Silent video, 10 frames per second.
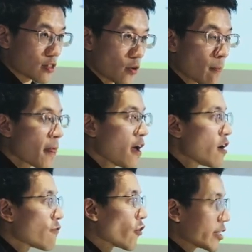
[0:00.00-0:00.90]
You know,
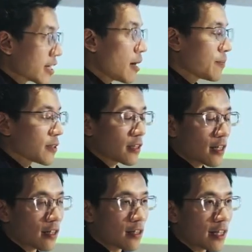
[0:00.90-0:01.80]
for example,
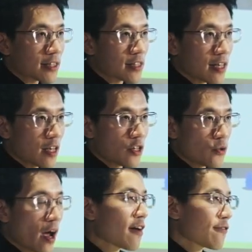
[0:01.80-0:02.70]
uh, let's say
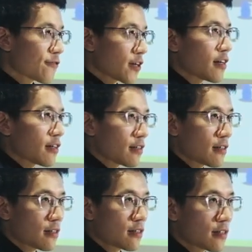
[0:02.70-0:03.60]
you have
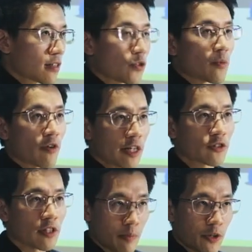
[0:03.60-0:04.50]
uh, the human right
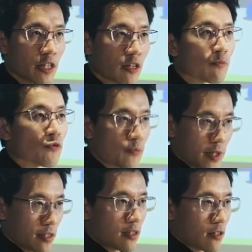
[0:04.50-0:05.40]
to liberty of
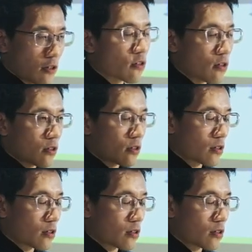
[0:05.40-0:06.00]
movement or, or,